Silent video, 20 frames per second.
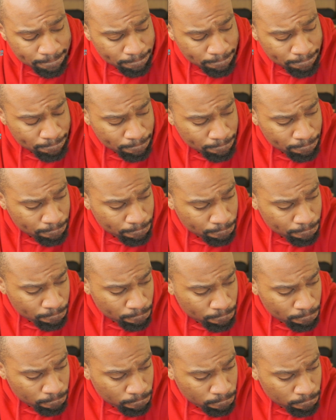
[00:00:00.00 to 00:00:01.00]

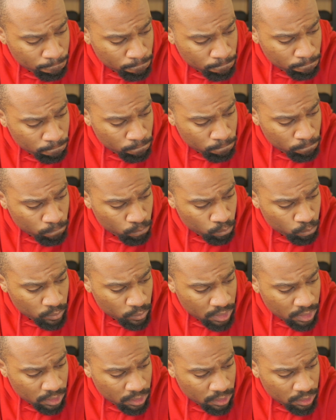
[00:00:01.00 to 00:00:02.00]

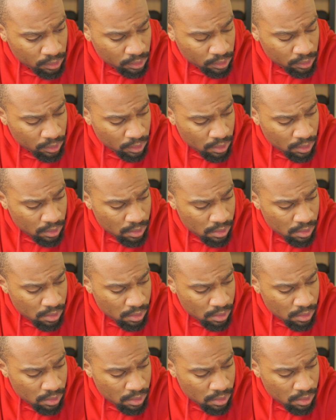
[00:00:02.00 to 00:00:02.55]
(silence)